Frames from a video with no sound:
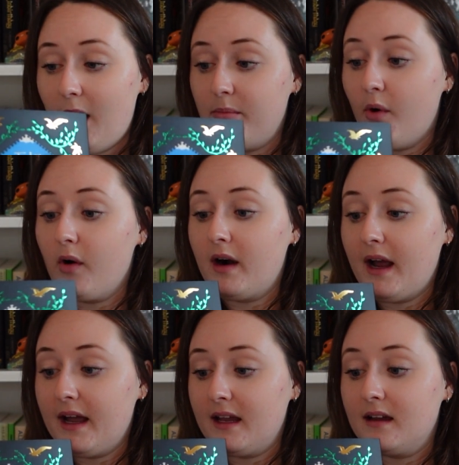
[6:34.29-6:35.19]
poor
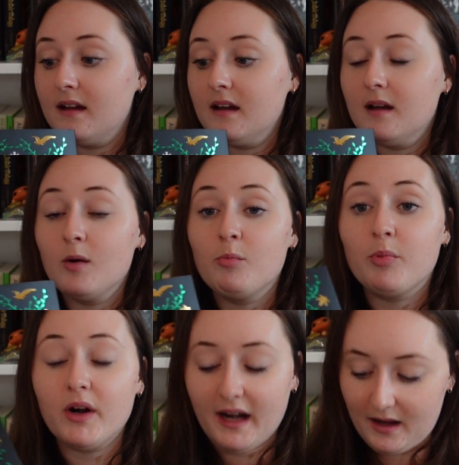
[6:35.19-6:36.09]
I
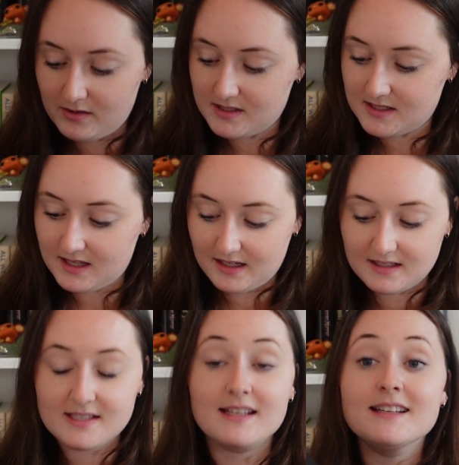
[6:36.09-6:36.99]
pronounce
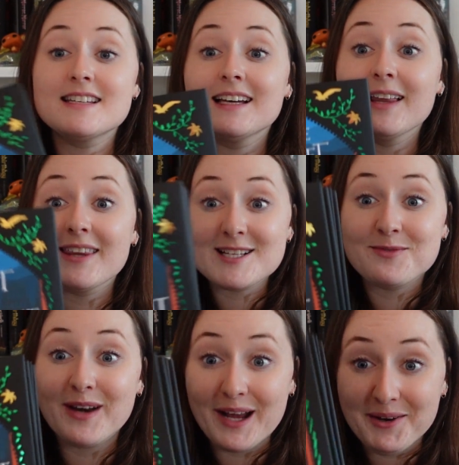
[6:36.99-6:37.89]
things until this
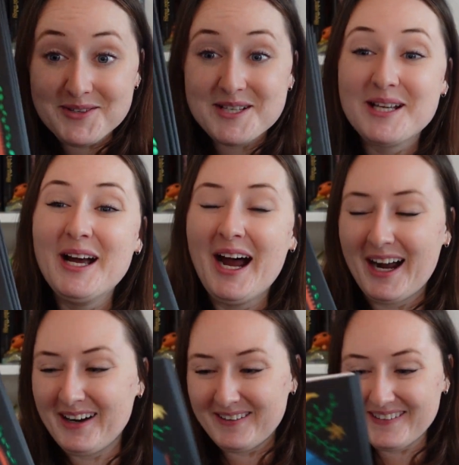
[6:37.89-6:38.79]
video.
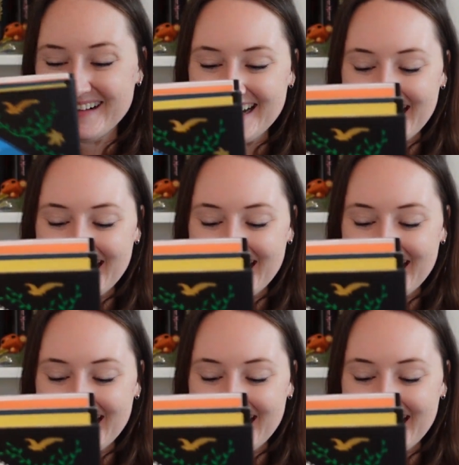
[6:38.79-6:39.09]
So